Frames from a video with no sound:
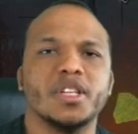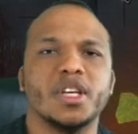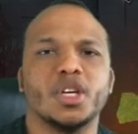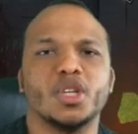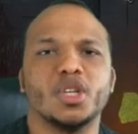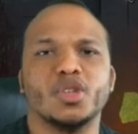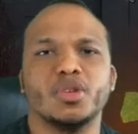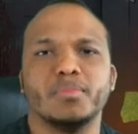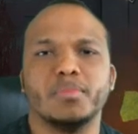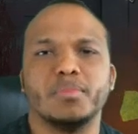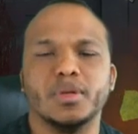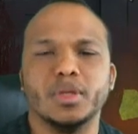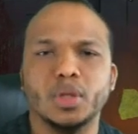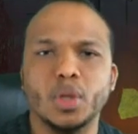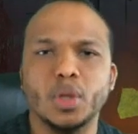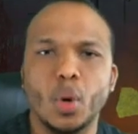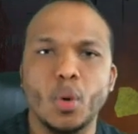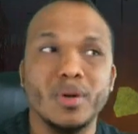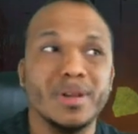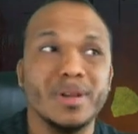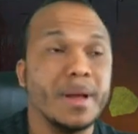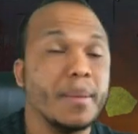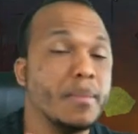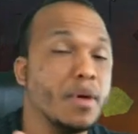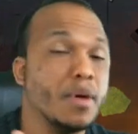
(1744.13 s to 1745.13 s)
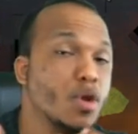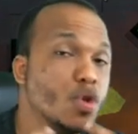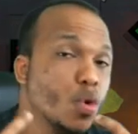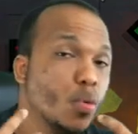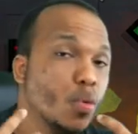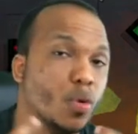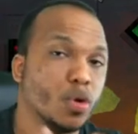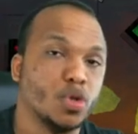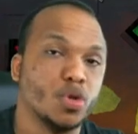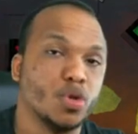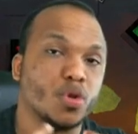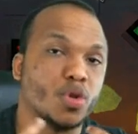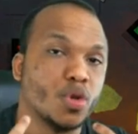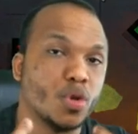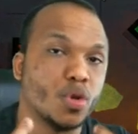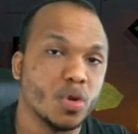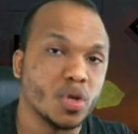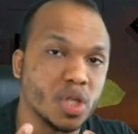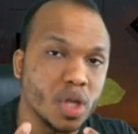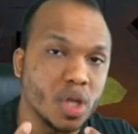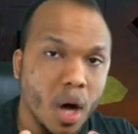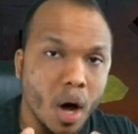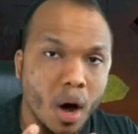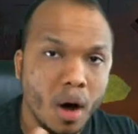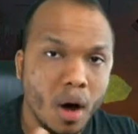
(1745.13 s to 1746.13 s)
section below. Let me know what your
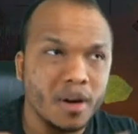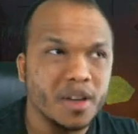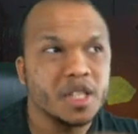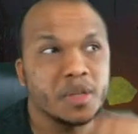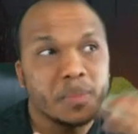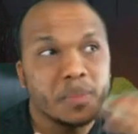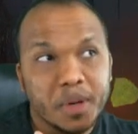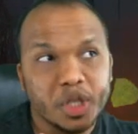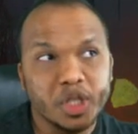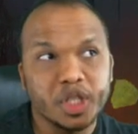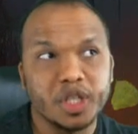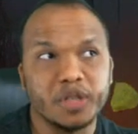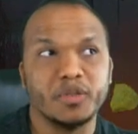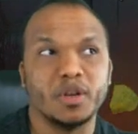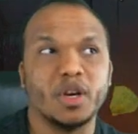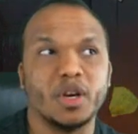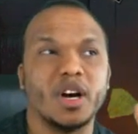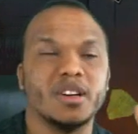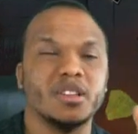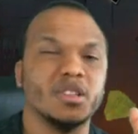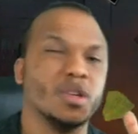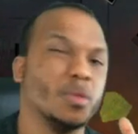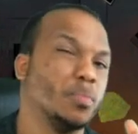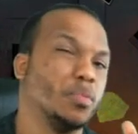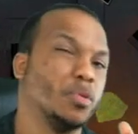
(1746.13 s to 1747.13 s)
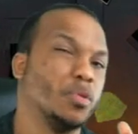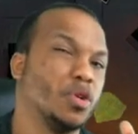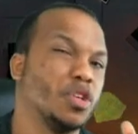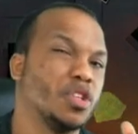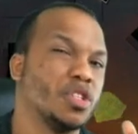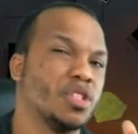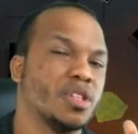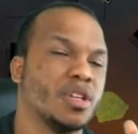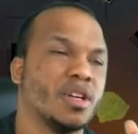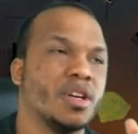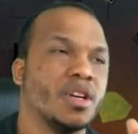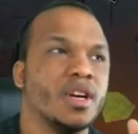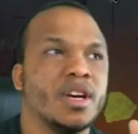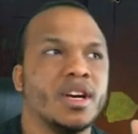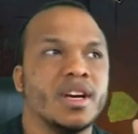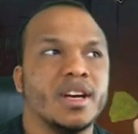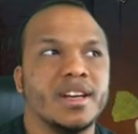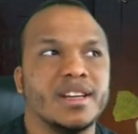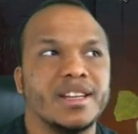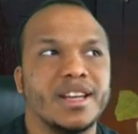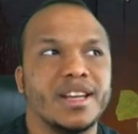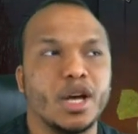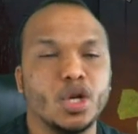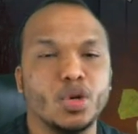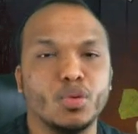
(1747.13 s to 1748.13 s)
thoughts are, especially regarding the perks
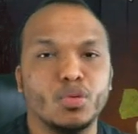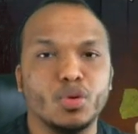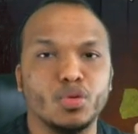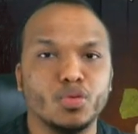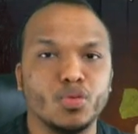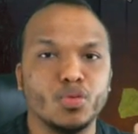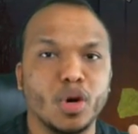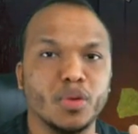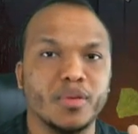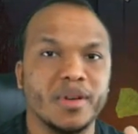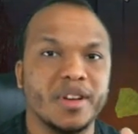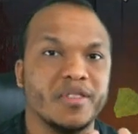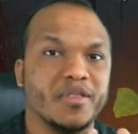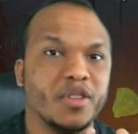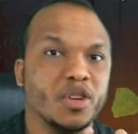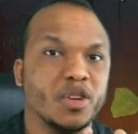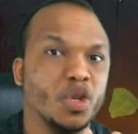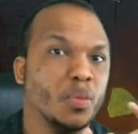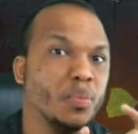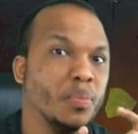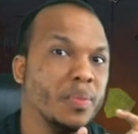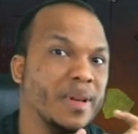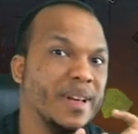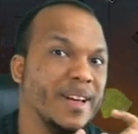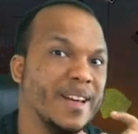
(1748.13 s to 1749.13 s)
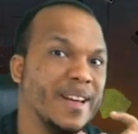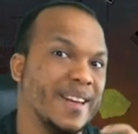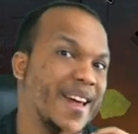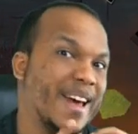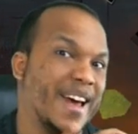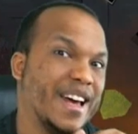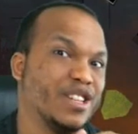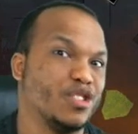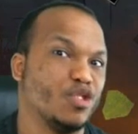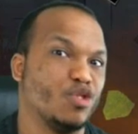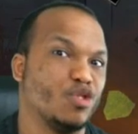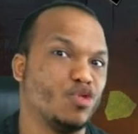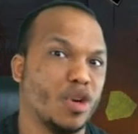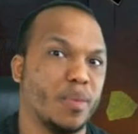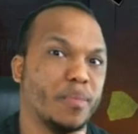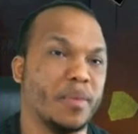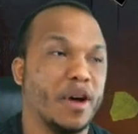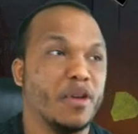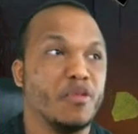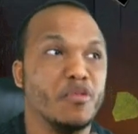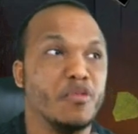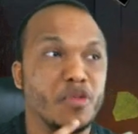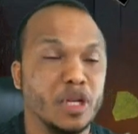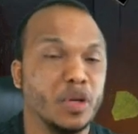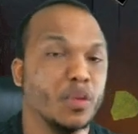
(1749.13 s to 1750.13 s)
that you would run whenever you're playing as the
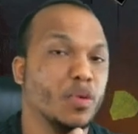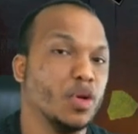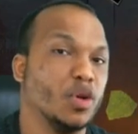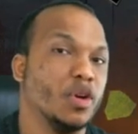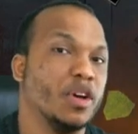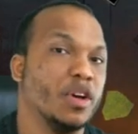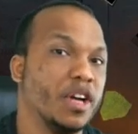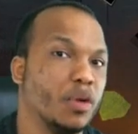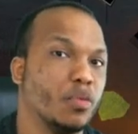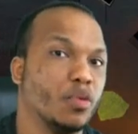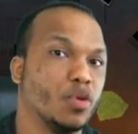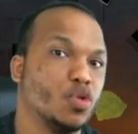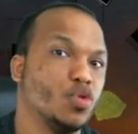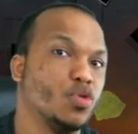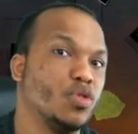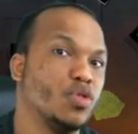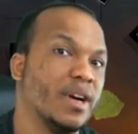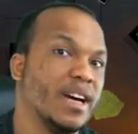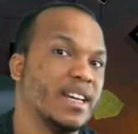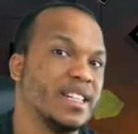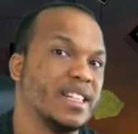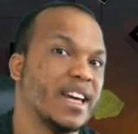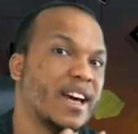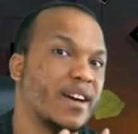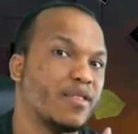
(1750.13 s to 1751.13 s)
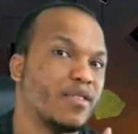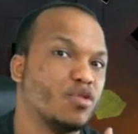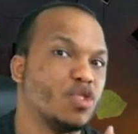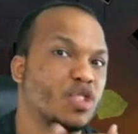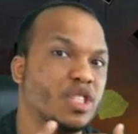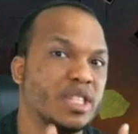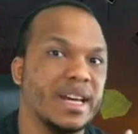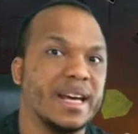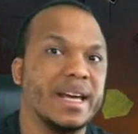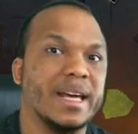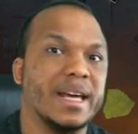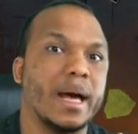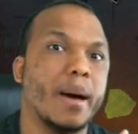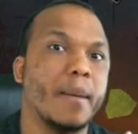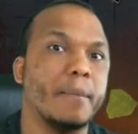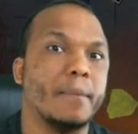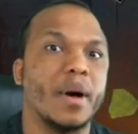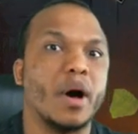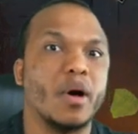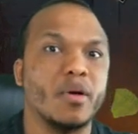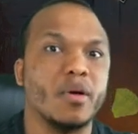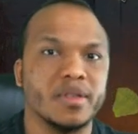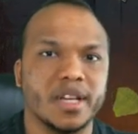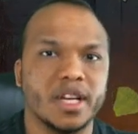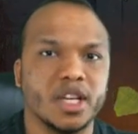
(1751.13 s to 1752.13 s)
trapper. I really want to hear what you guys have to say
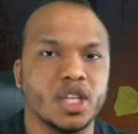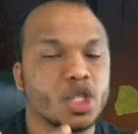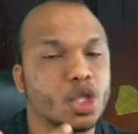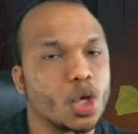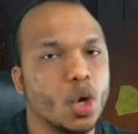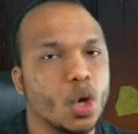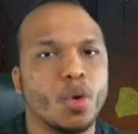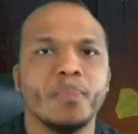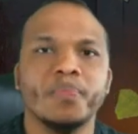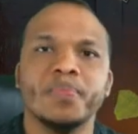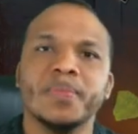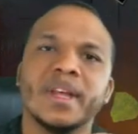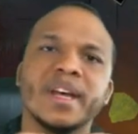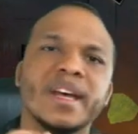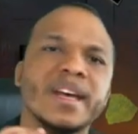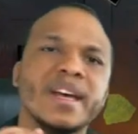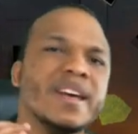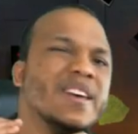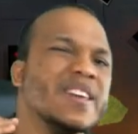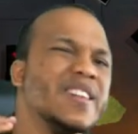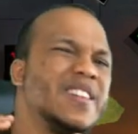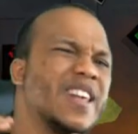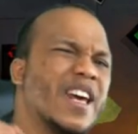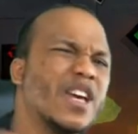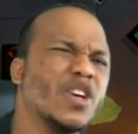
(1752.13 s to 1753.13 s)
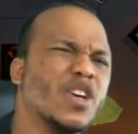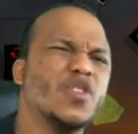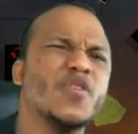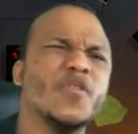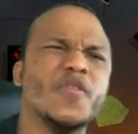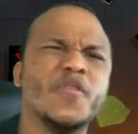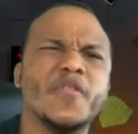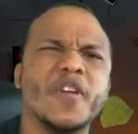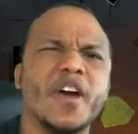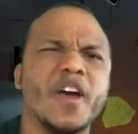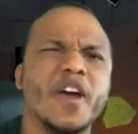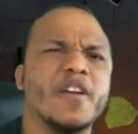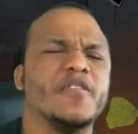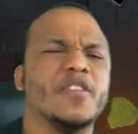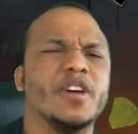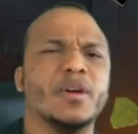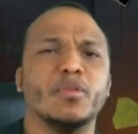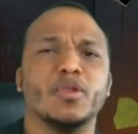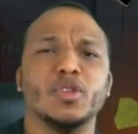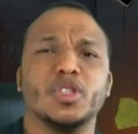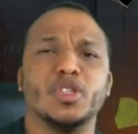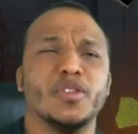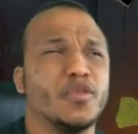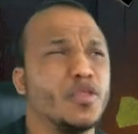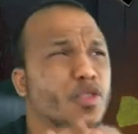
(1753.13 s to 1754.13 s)
about that. So thank you very
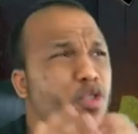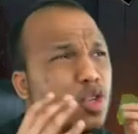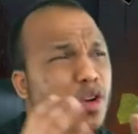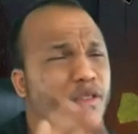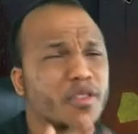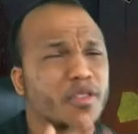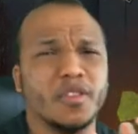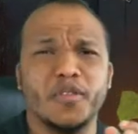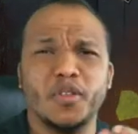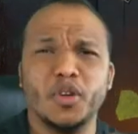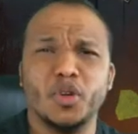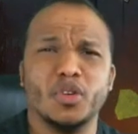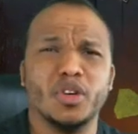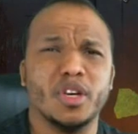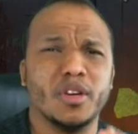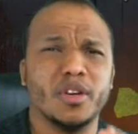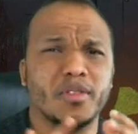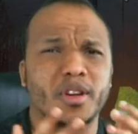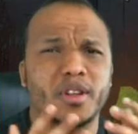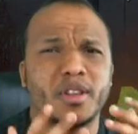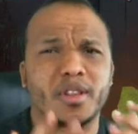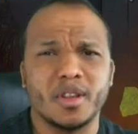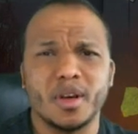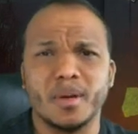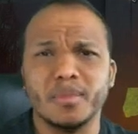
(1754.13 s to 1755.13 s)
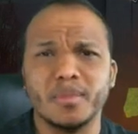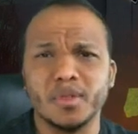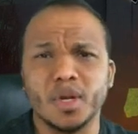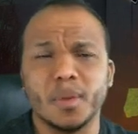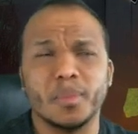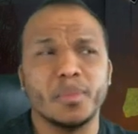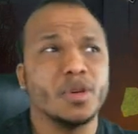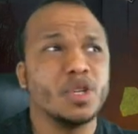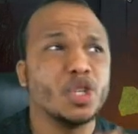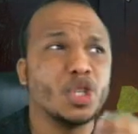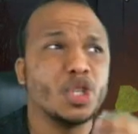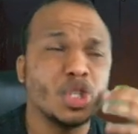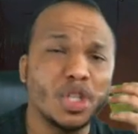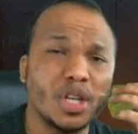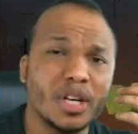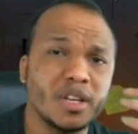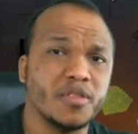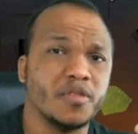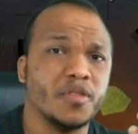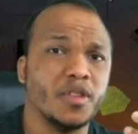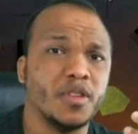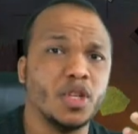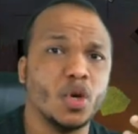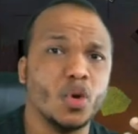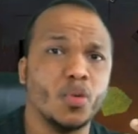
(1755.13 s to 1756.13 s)
much. If you loved the video, give it a thumbs up, share
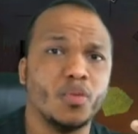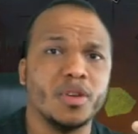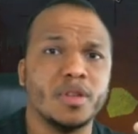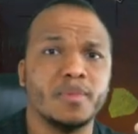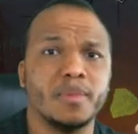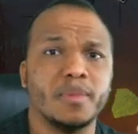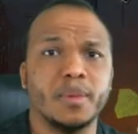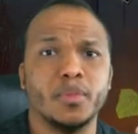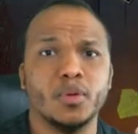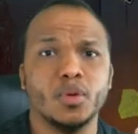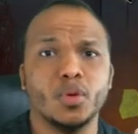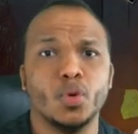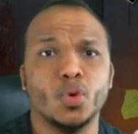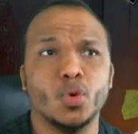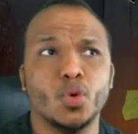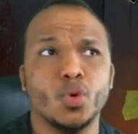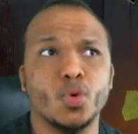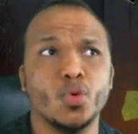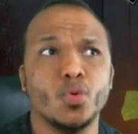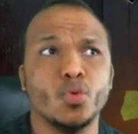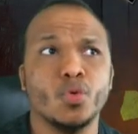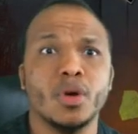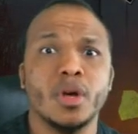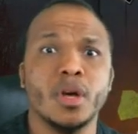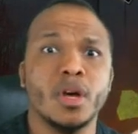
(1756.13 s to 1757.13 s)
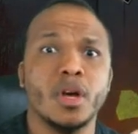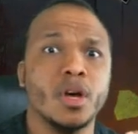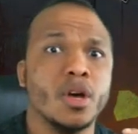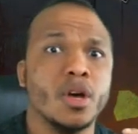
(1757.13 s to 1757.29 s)
the video with people who